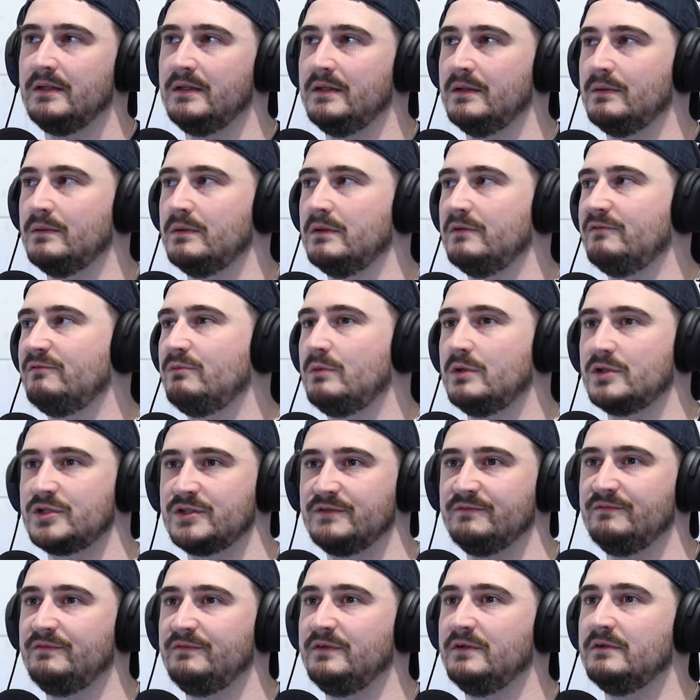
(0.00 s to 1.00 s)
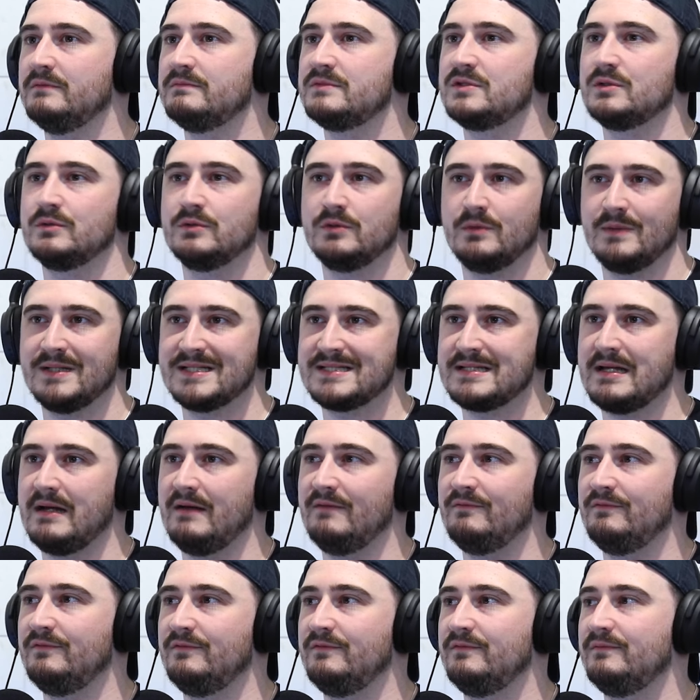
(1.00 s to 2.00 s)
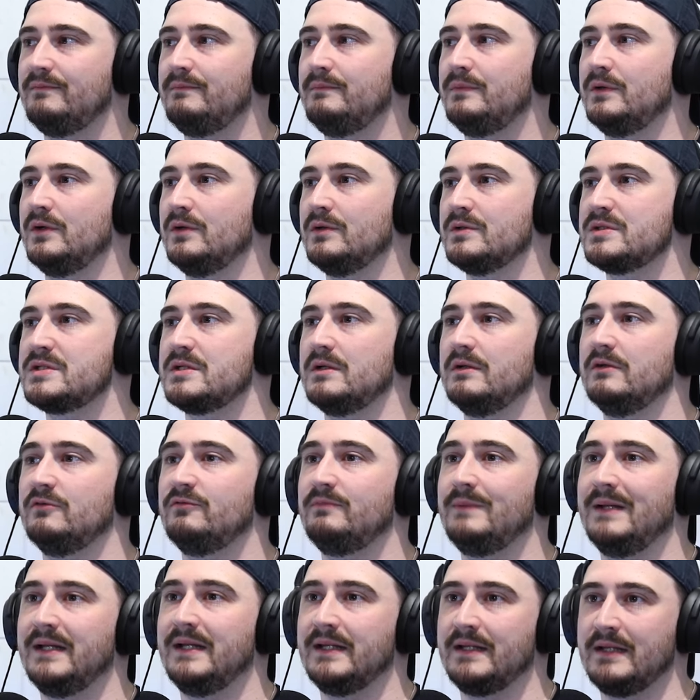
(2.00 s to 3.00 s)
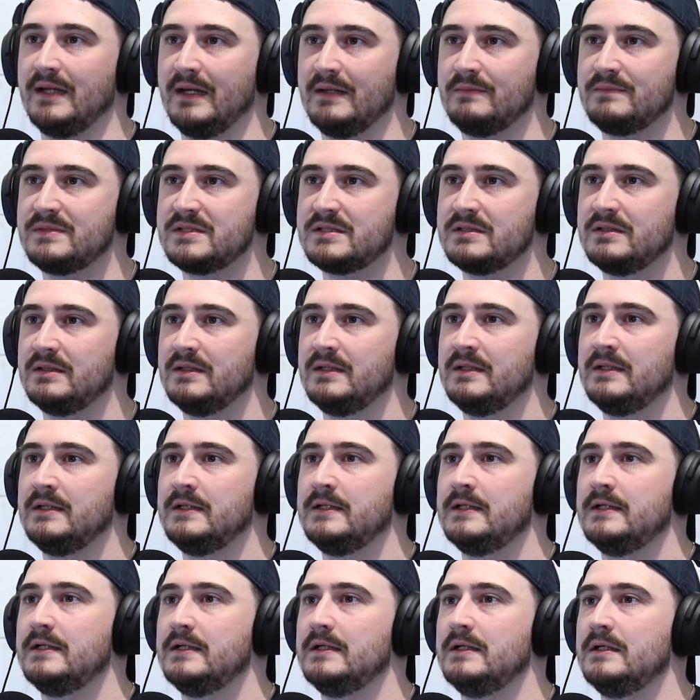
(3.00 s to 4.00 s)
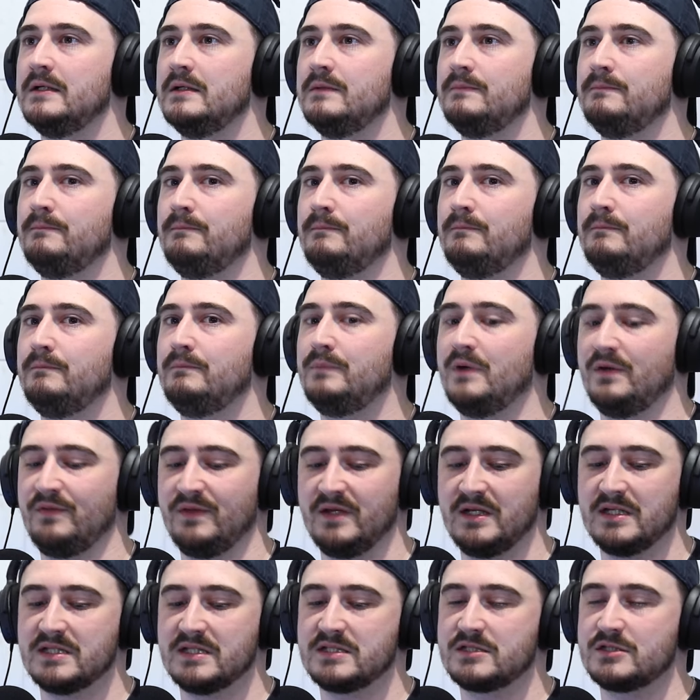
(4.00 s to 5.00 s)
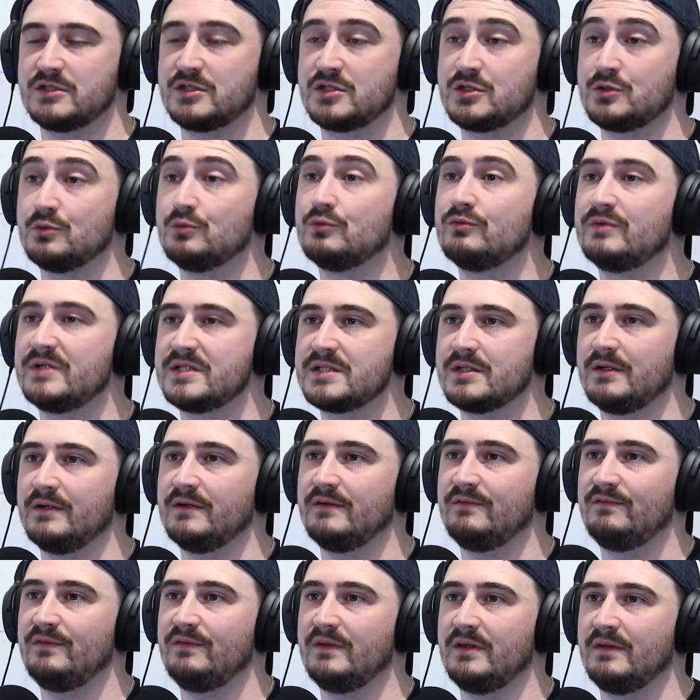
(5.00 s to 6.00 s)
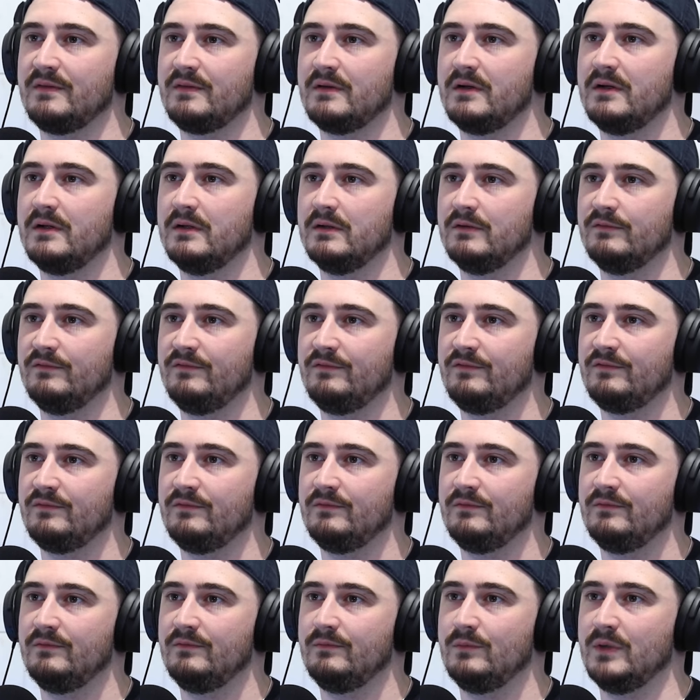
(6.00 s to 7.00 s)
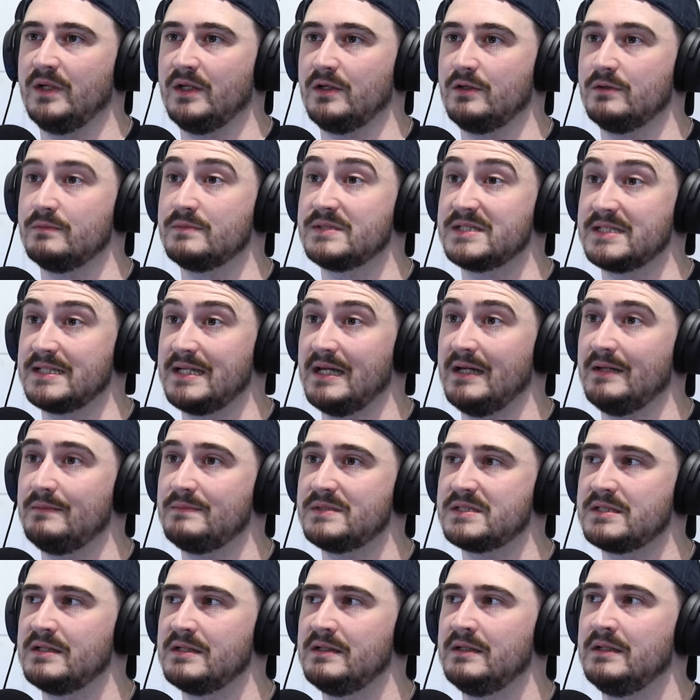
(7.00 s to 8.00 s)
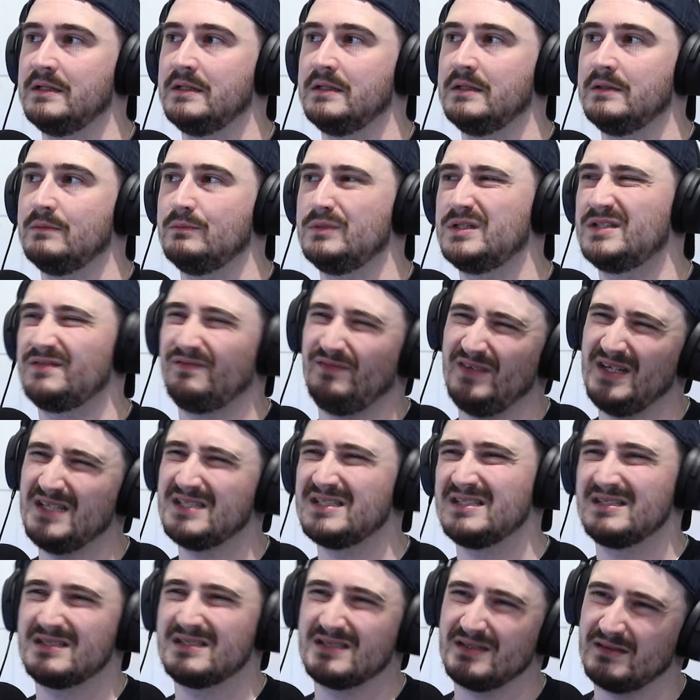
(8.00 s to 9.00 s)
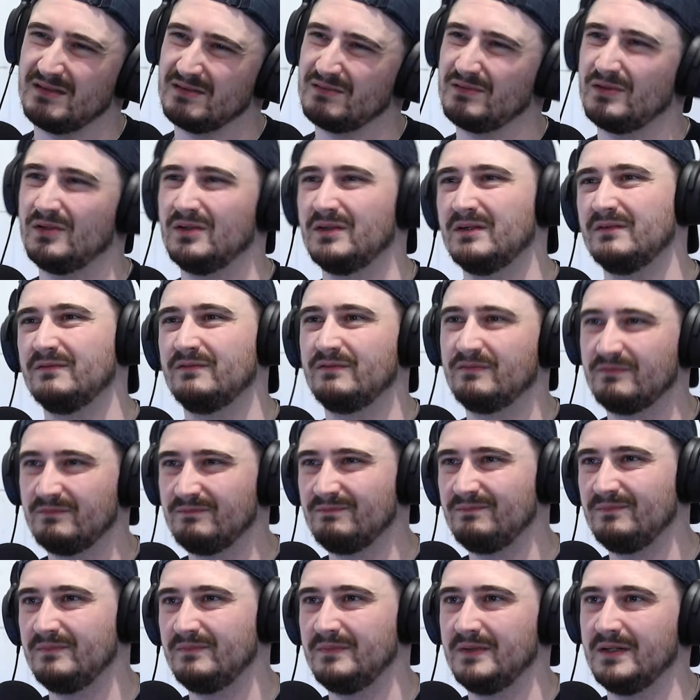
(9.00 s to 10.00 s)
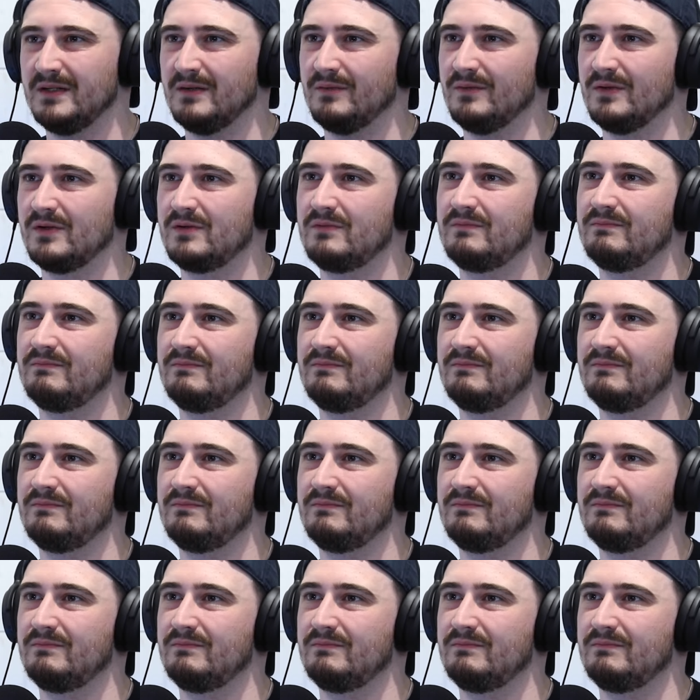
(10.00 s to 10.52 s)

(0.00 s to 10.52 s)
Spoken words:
I love watching films. I always have, but I also love playing games. But I think it's the story side of thing that I love when it comes to games, which feeds into the kind of, the